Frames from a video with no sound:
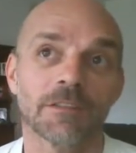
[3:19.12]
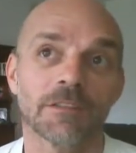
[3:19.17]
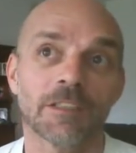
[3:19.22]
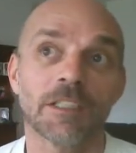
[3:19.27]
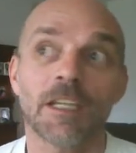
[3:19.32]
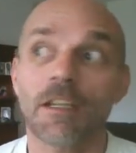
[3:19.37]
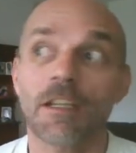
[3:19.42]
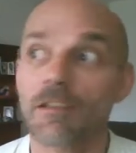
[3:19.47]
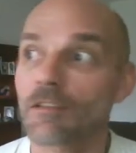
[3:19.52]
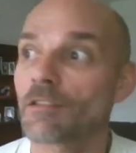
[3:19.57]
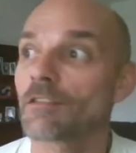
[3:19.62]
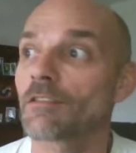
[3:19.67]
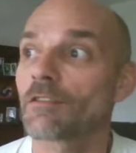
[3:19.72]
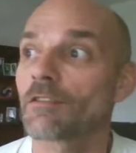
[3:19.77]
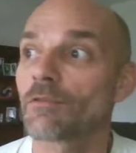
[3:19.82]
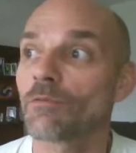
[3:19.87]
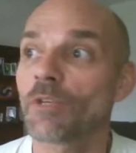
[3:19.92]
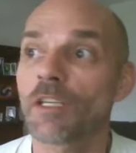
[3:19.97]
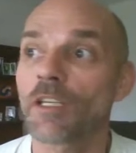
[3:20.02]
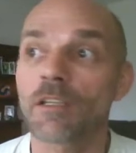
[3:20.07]
Yes,
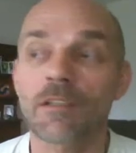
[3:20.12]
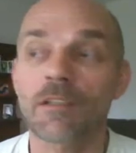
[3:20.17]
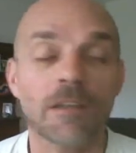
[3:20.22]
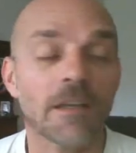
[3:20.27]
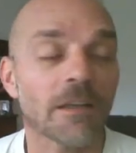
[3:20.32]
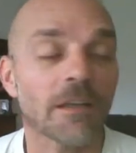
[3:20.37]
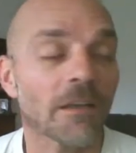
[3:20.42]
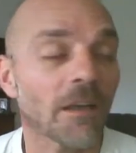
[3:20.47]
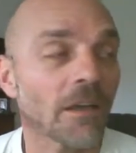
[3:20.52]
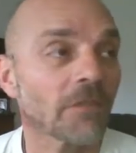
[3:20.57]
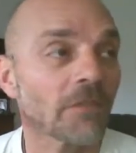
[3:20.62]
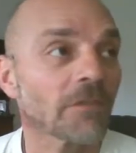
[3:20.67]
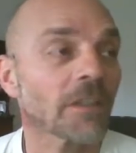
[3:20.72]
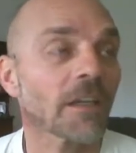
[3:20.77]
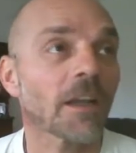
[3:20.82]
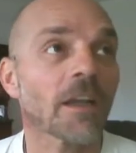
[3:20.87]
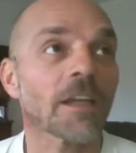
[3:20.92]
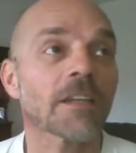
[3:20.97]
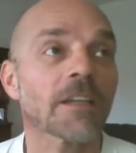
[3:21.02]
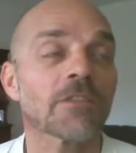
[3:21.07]
we can send love and
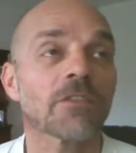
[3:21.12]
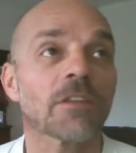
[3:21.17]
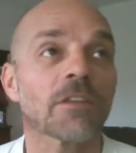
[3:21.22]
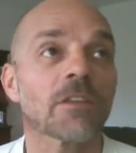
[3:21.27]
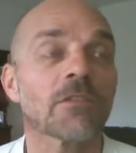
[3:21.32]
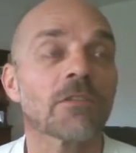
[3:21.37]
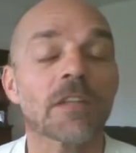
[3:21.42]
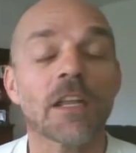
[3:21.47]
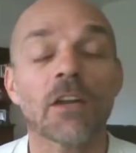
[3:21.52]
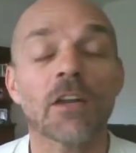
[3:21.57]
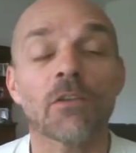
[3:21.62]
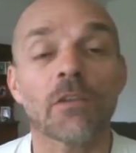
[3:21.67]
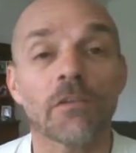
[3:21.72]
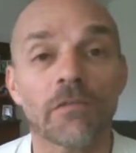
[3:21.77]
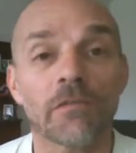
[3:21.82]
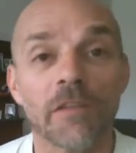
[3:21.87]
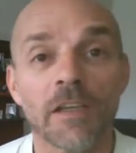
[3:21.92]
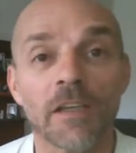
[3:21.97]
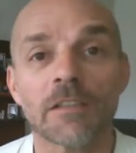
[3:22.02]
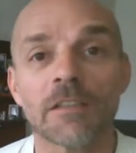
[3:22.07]
light to those that are
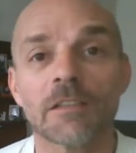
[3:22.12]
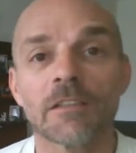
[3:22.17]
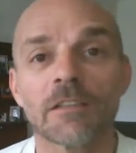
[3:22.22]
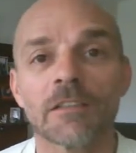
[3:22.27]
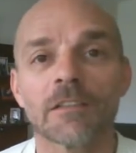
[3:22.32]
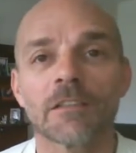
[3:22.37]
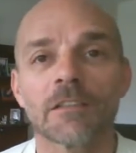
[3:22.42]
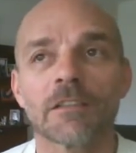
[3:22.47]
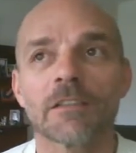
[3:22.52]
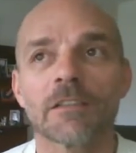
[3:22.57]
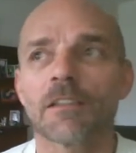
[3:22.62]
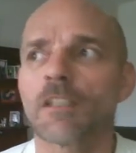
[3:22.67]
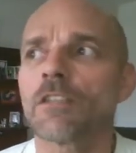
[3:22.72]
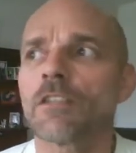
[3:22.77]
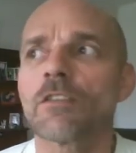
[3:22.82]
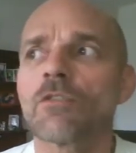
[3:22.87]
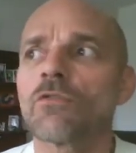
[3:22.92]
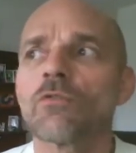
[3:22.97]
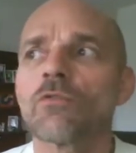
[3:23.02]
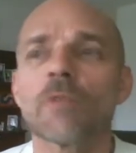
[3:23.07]
affected. This
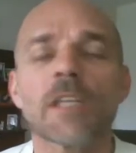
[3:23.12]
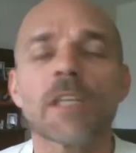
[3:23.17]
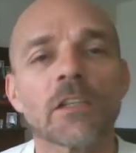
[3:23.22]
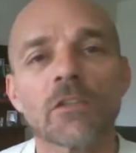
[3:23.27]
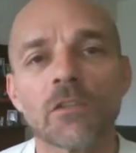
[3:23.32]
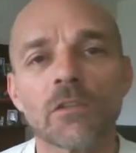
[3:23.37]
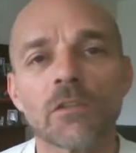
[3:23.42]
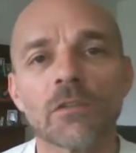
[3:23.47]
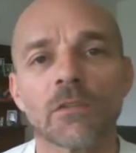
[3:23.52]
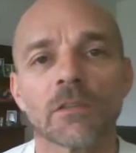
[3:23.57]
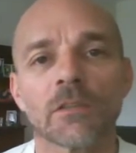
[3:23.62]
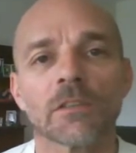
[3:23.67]
is all we can do.